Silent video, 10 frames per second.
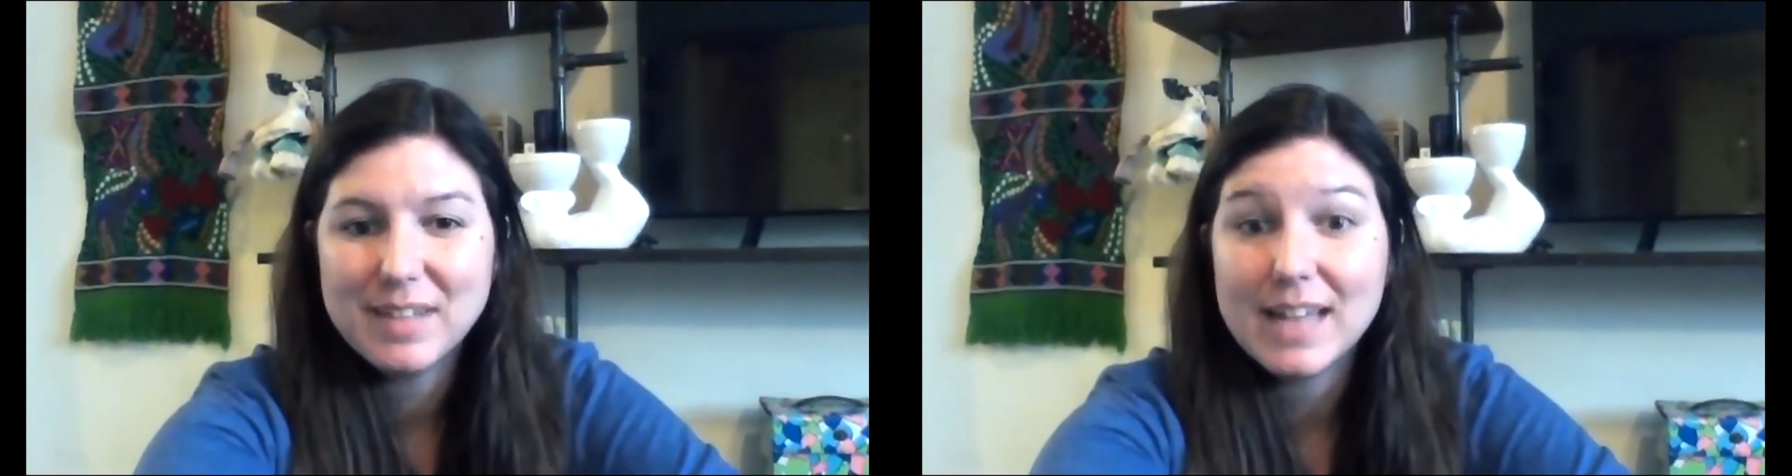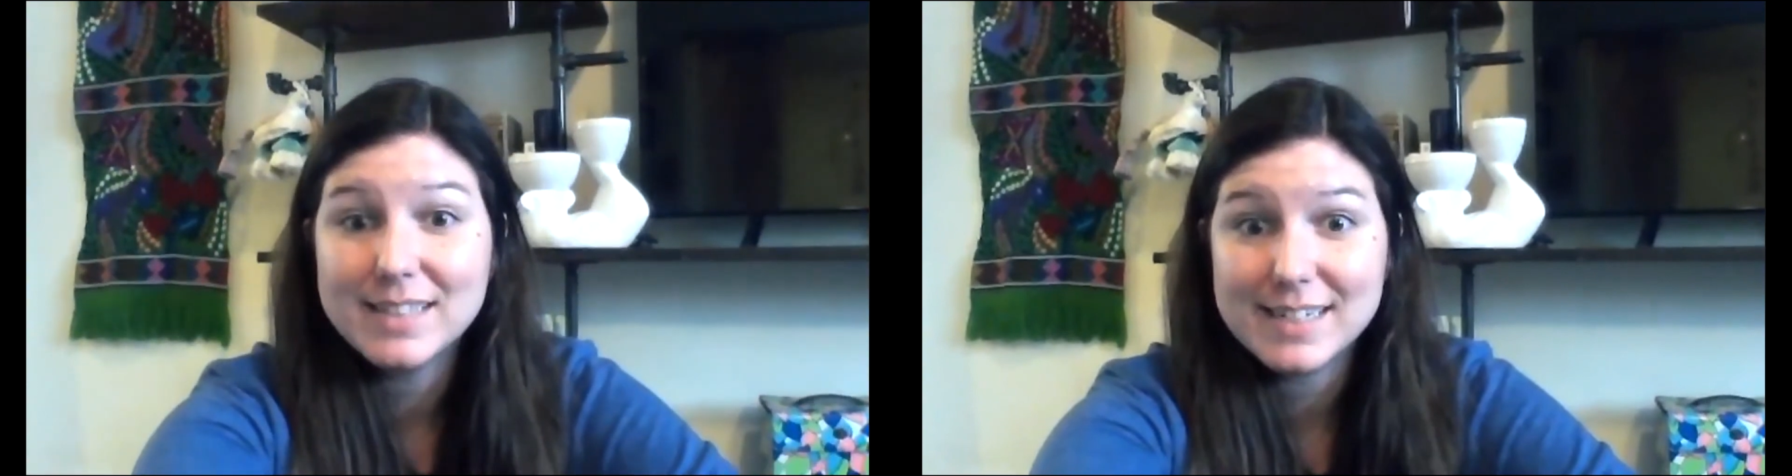
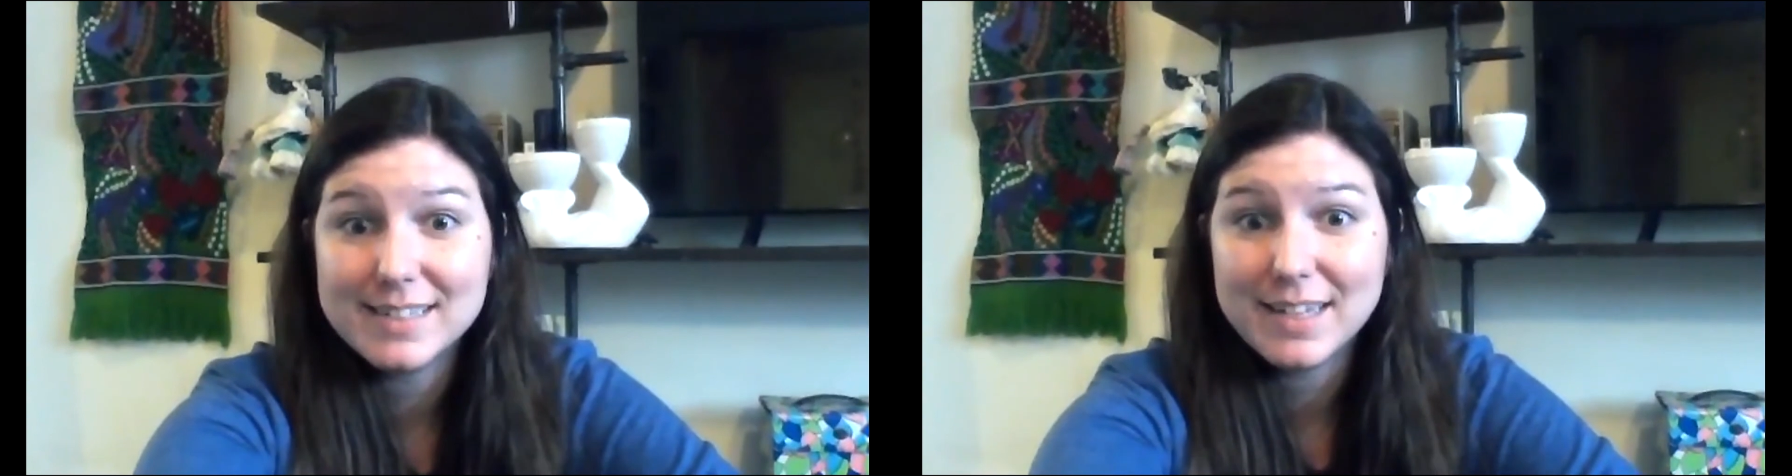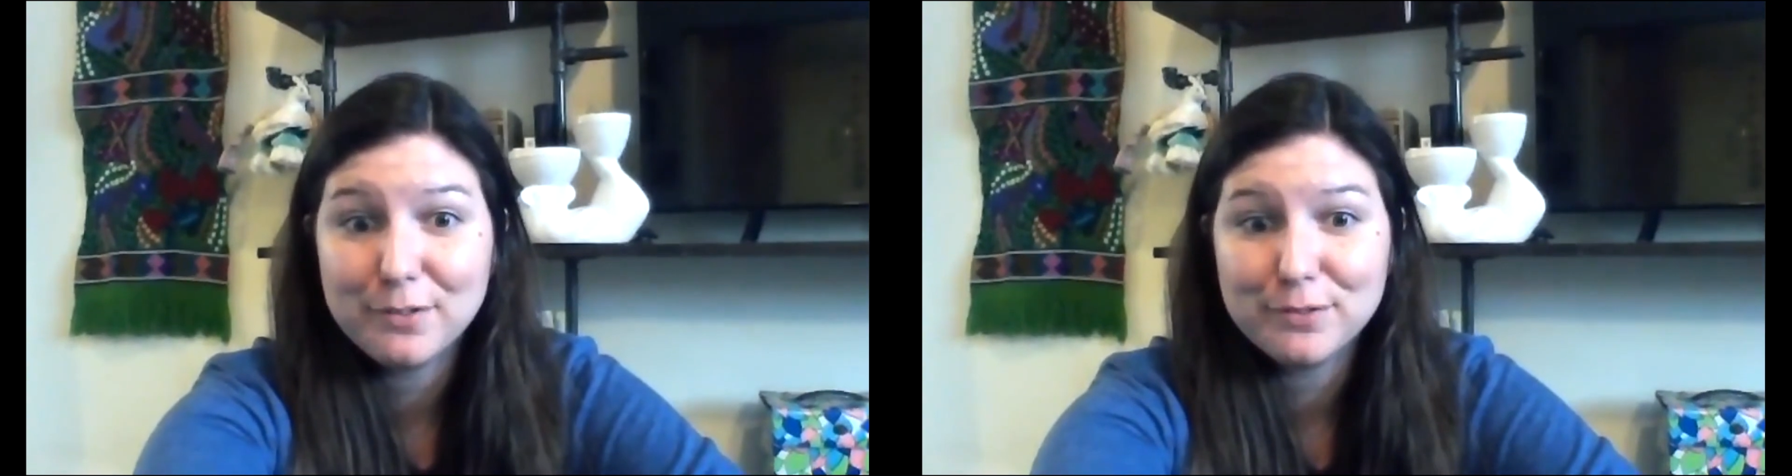and stay
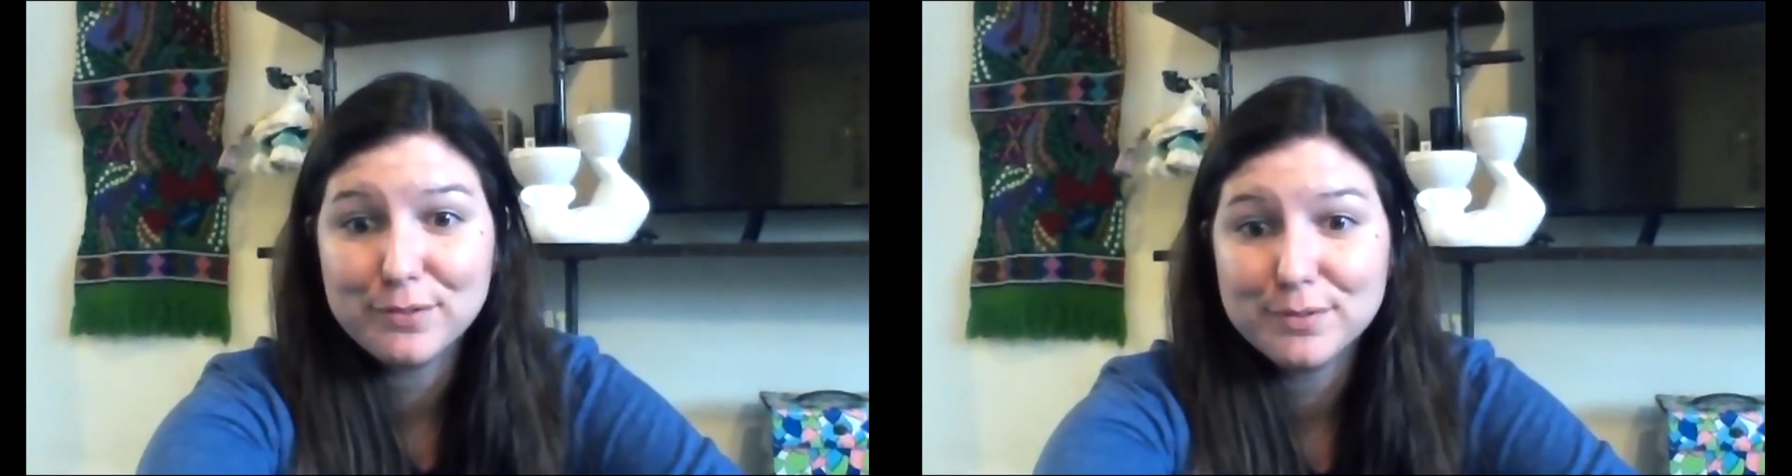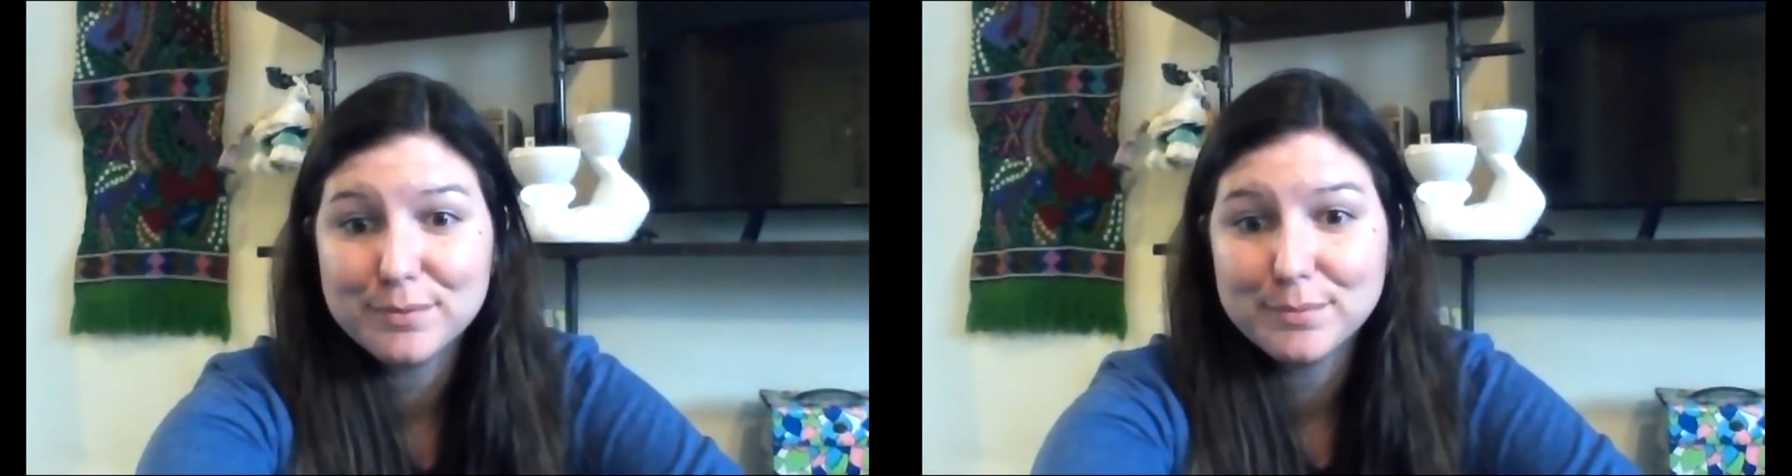safe.